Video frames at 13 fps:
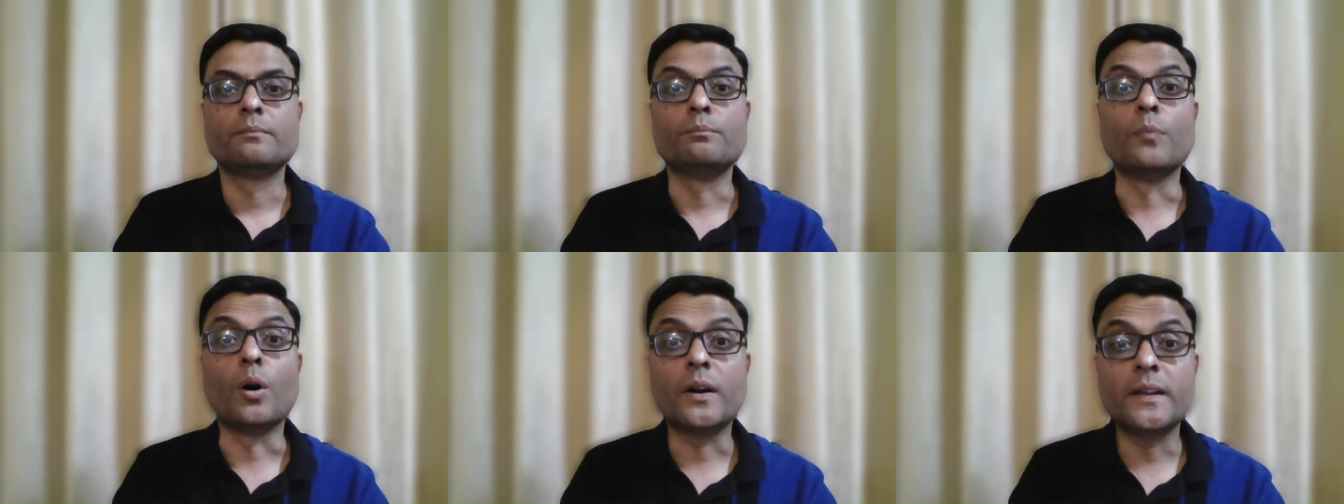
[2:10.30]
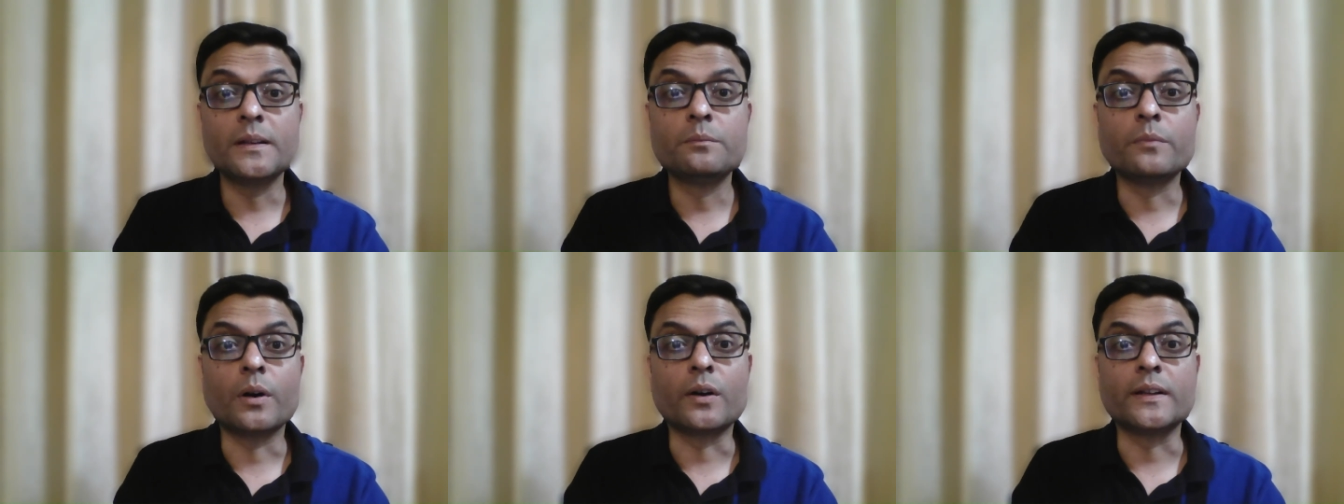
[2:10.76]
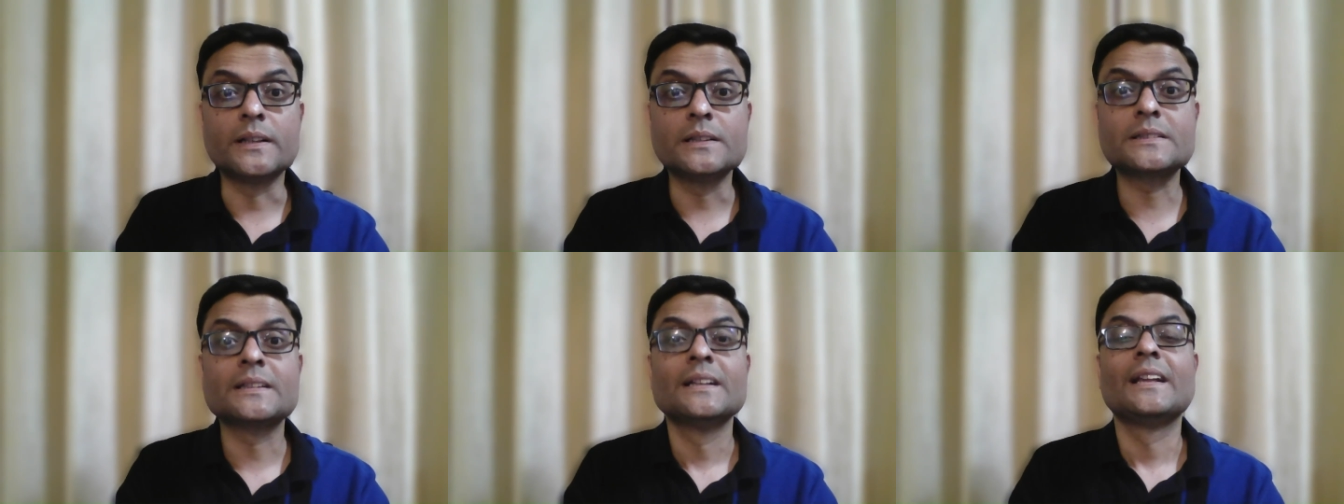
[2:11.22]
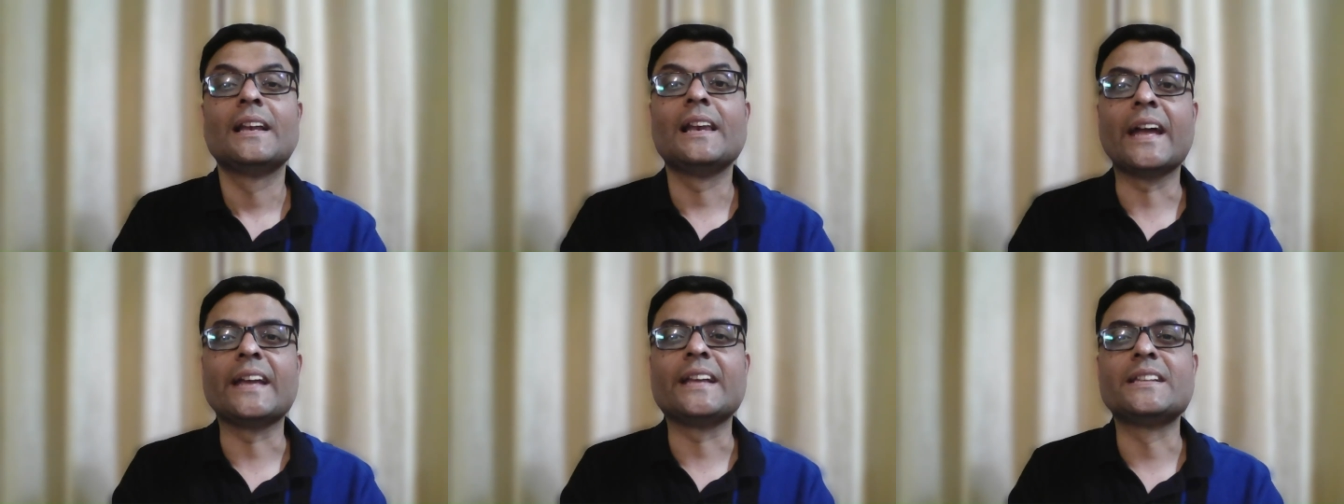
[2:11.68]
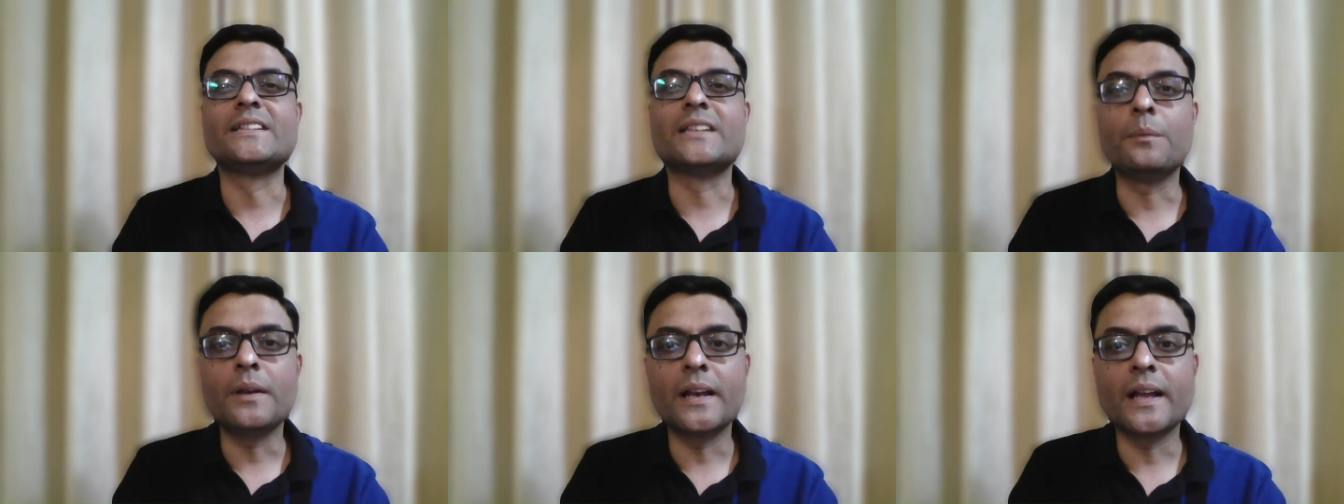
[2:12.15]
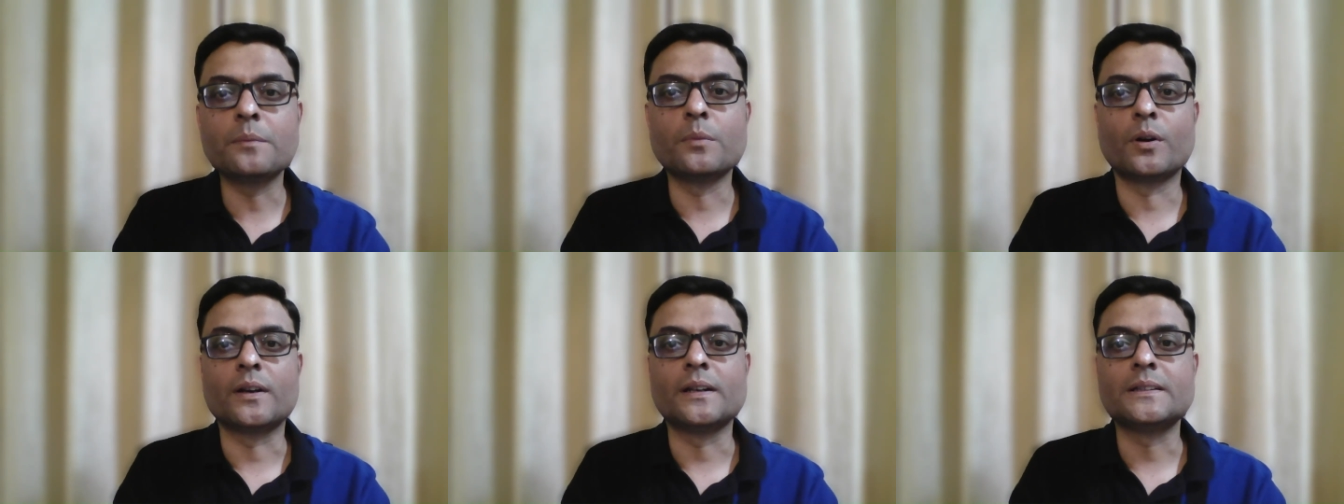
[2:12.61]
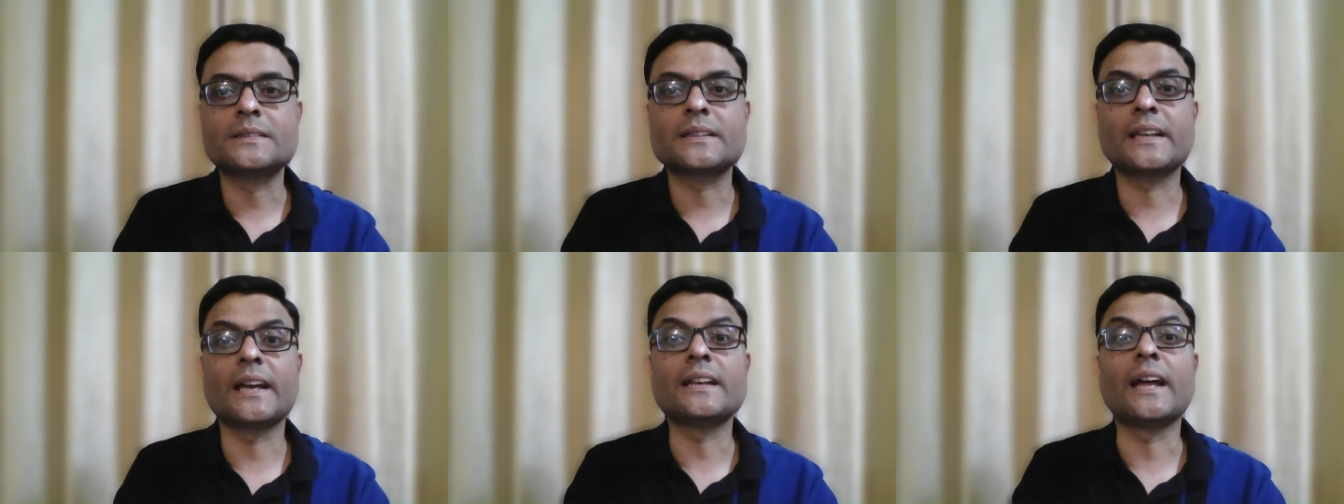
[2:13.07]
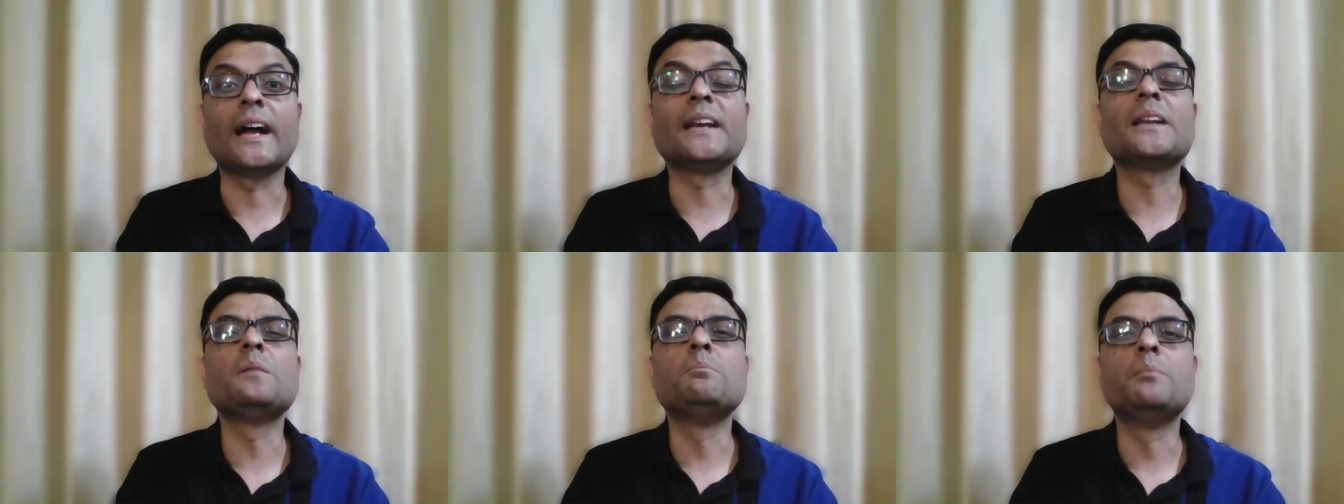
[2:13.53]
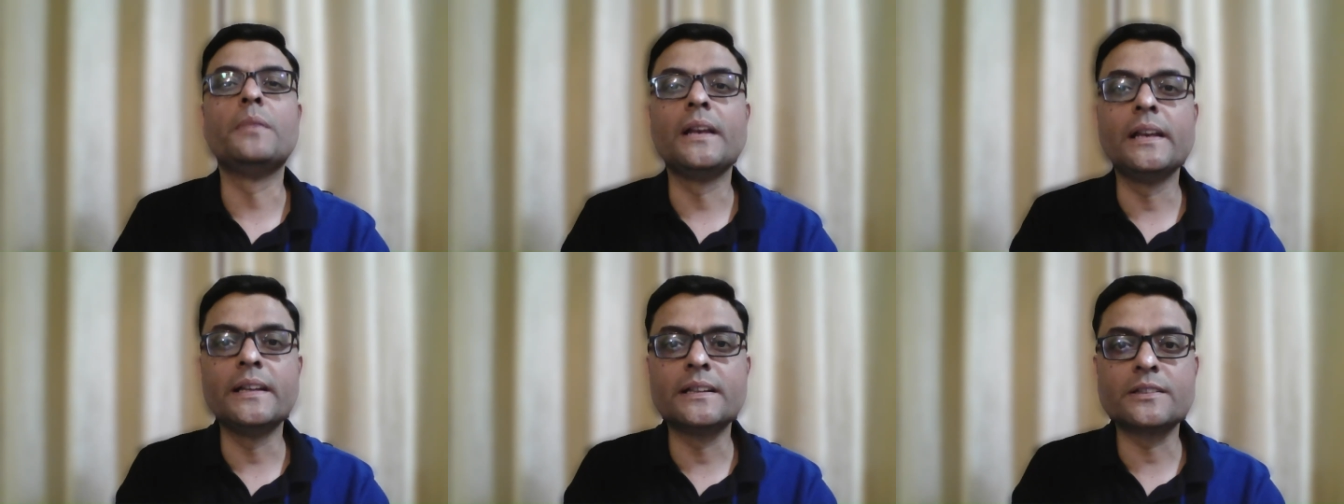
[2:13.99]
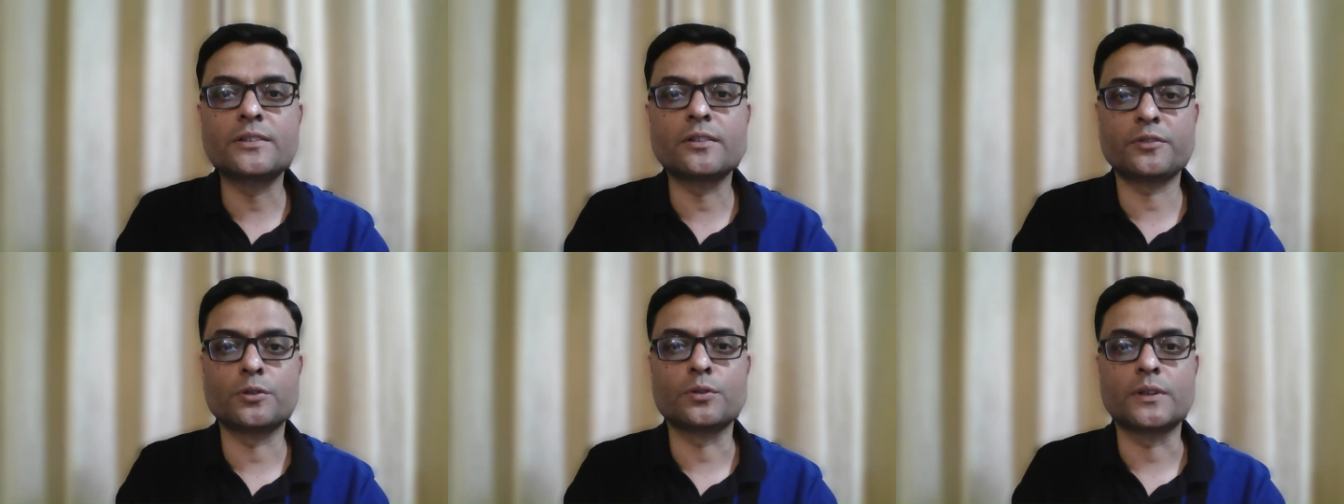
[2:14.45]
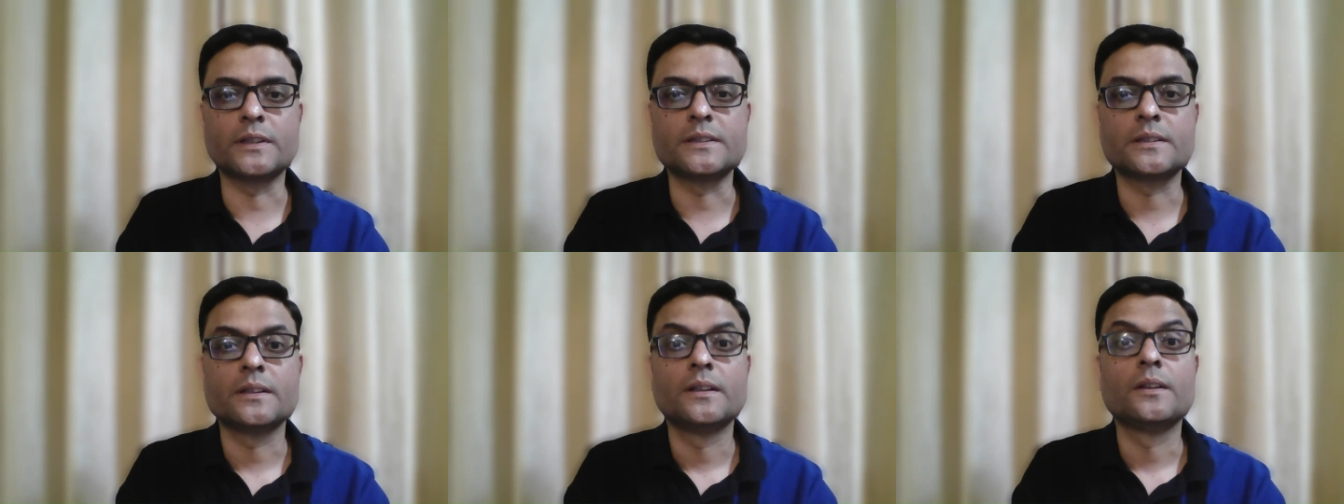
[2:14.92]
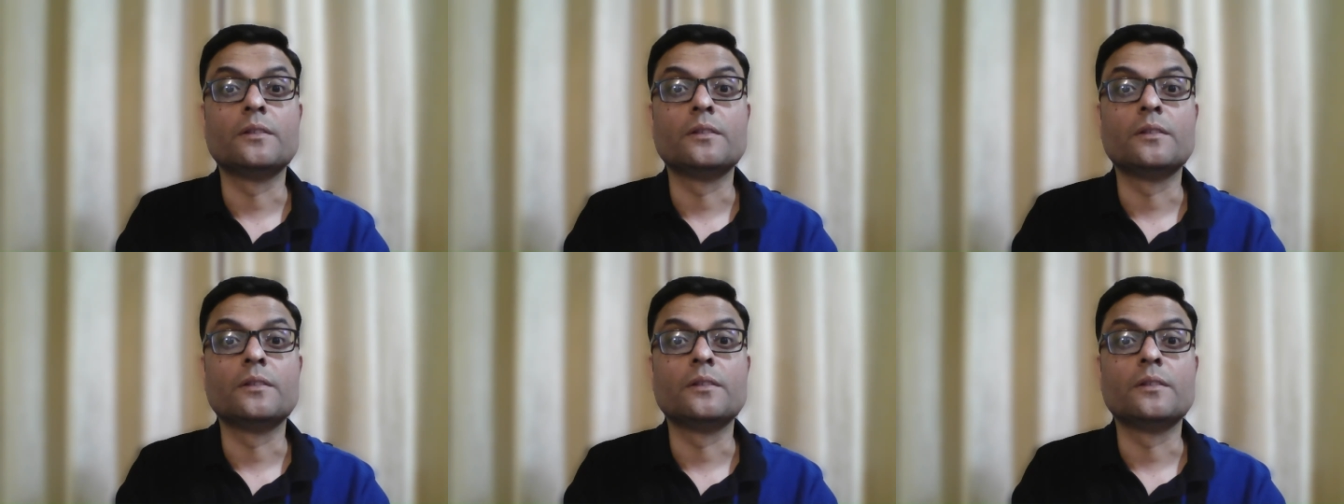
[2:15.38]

Modern models like Gemini models can handle millions of tokens,